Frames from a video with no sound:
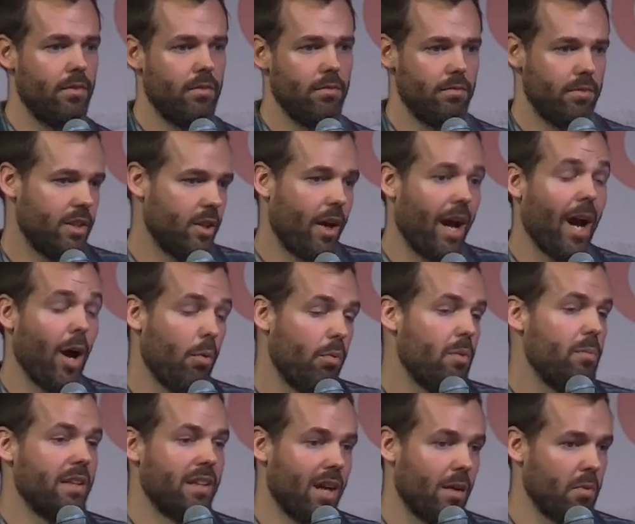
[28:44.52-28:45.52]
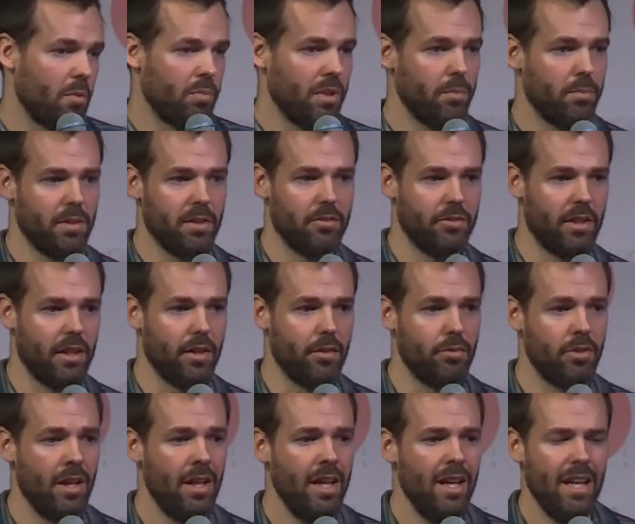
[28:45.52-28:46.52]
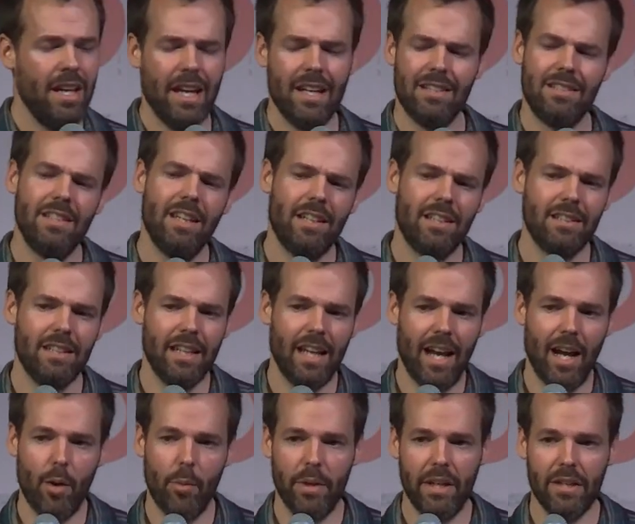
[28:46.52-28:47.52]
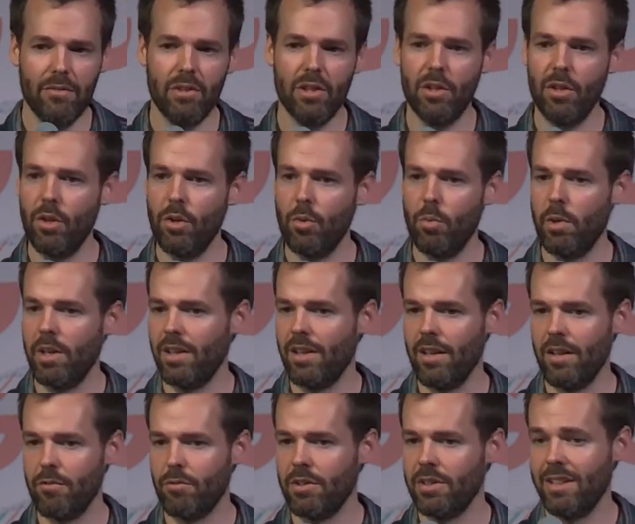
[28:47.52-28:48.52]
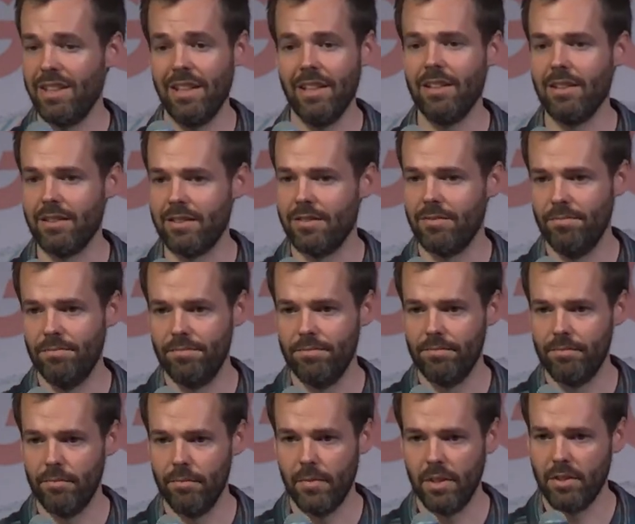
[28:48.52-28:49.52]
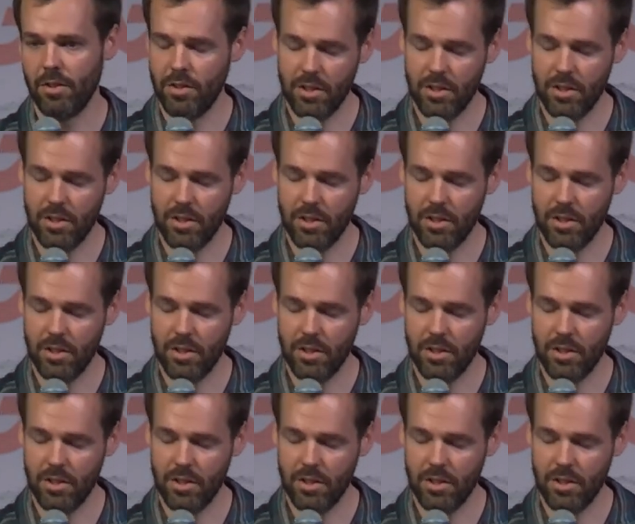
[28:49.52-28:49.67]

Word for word: you know, how we become a people of love. And secondly, how we even know what love really is. So